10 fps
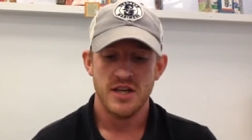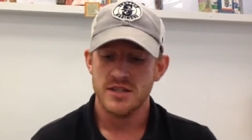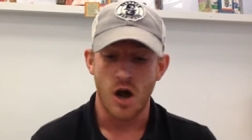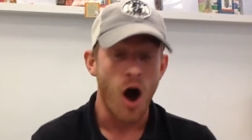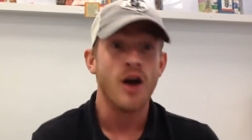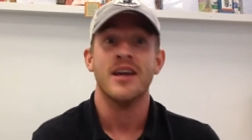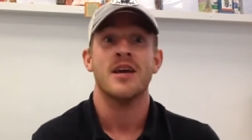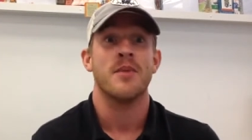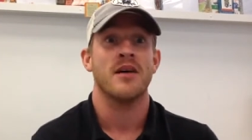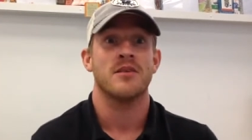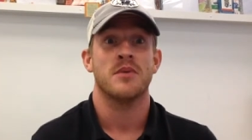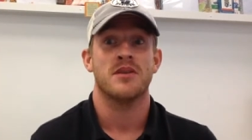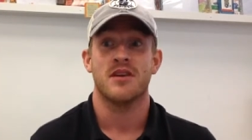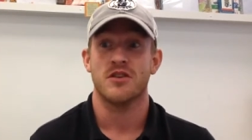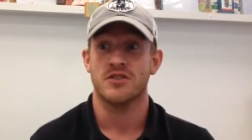talking about the
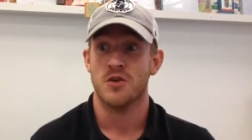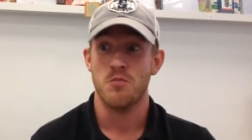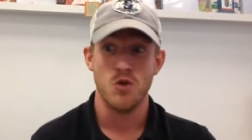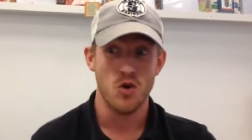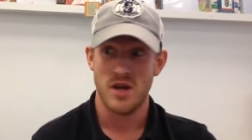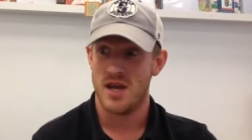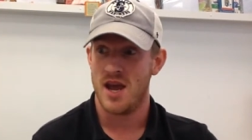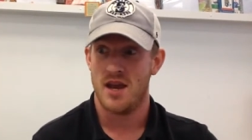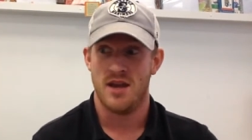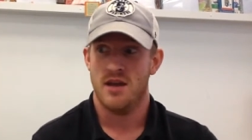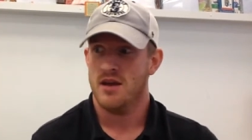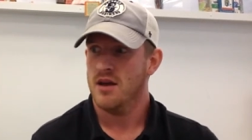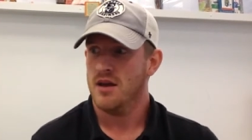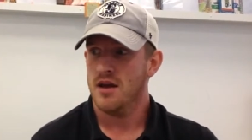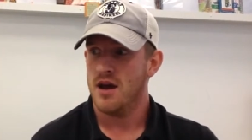materials, communicating
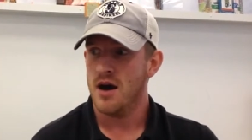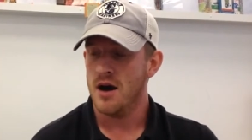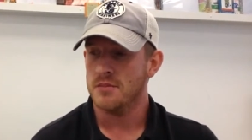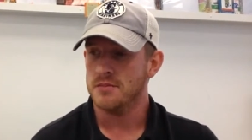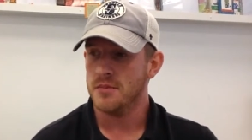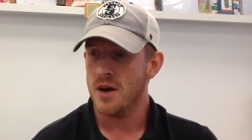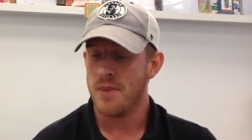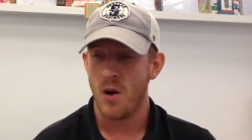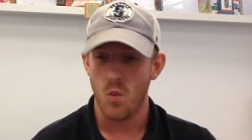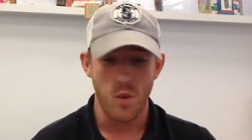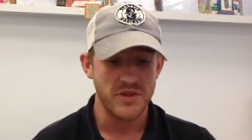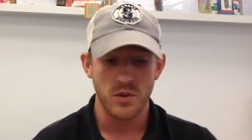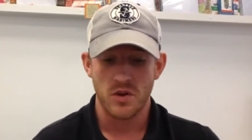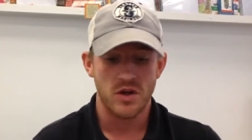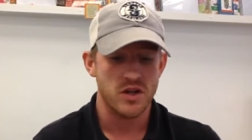about what they
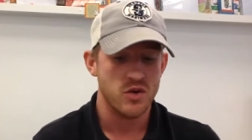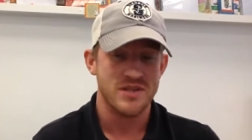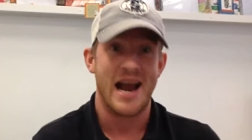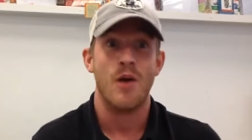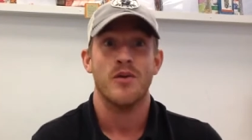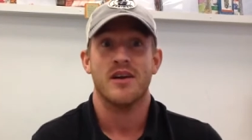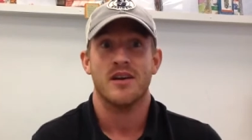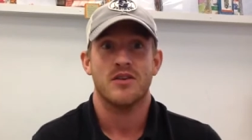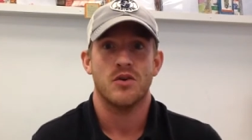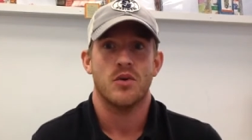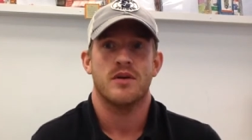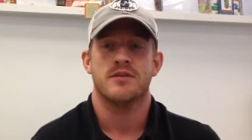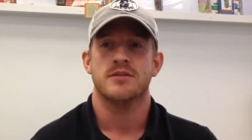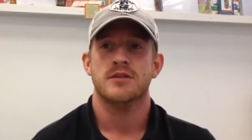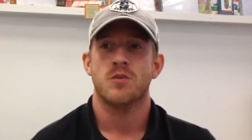were going to use, how were they going to do it,
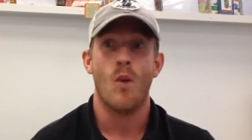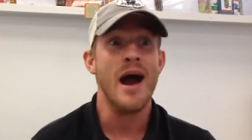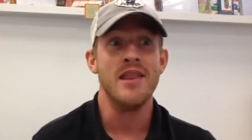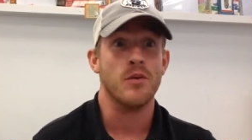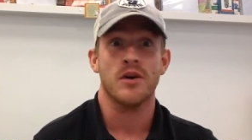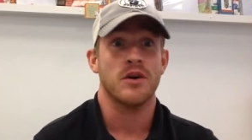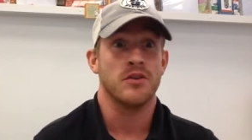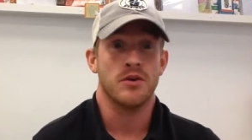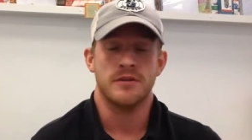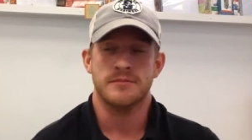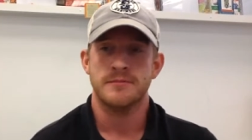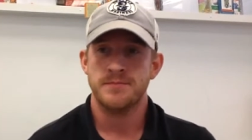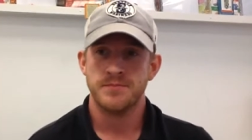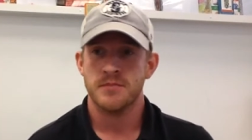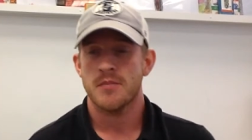why they were going to do it.
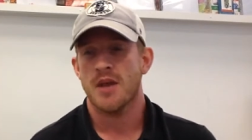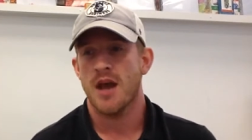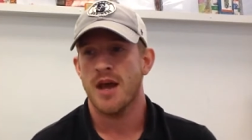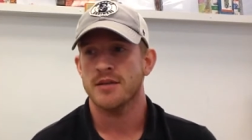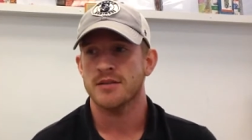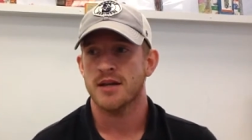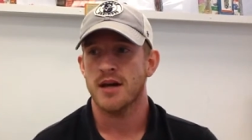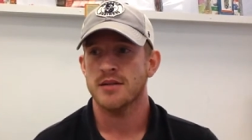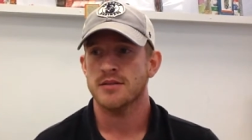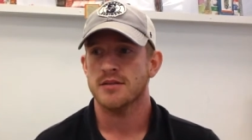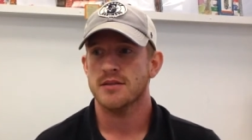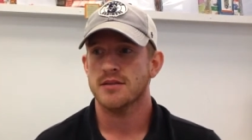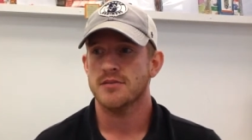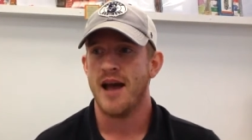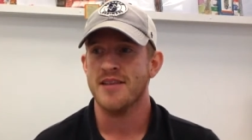And
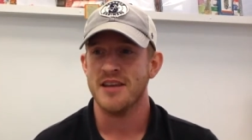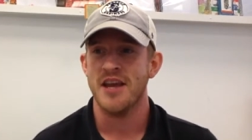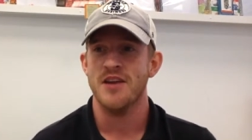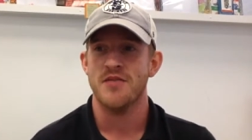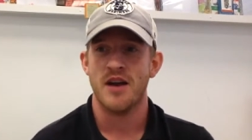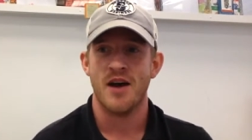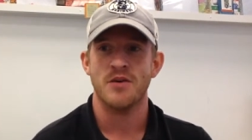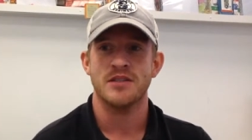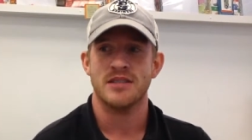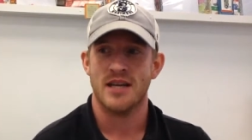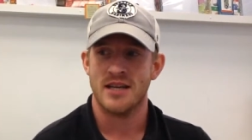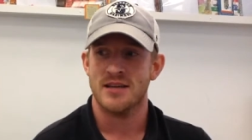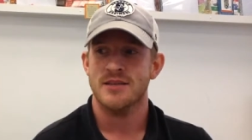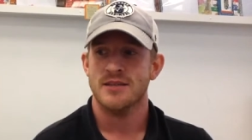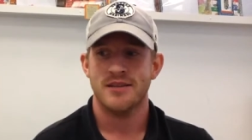at the end of it, I was like,
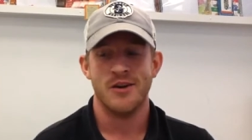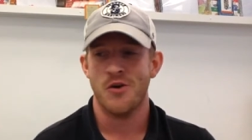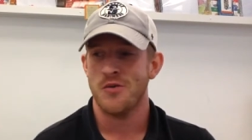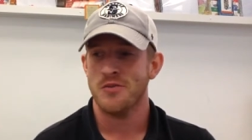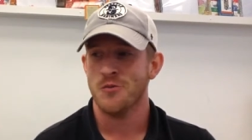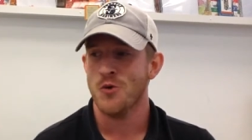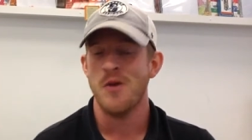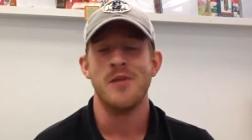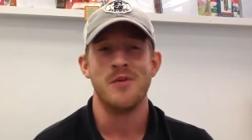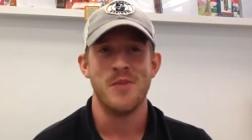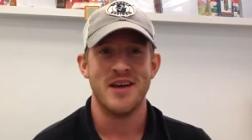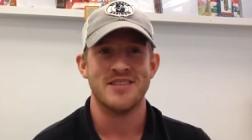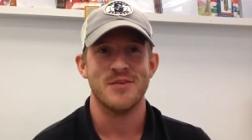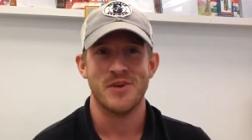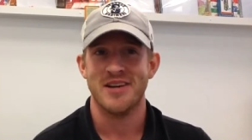room may be
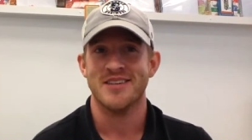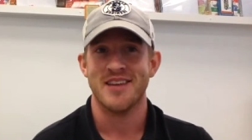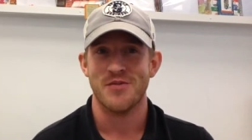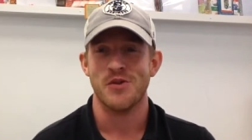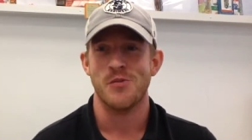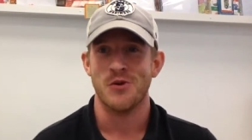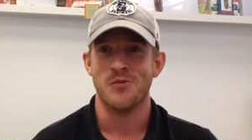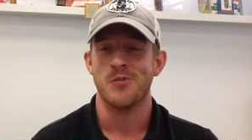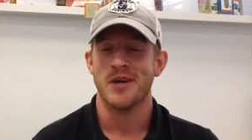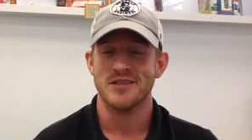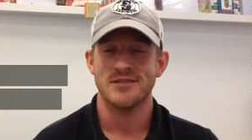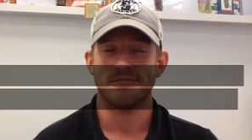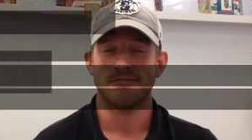messy, but it's definitely a beautiful mess.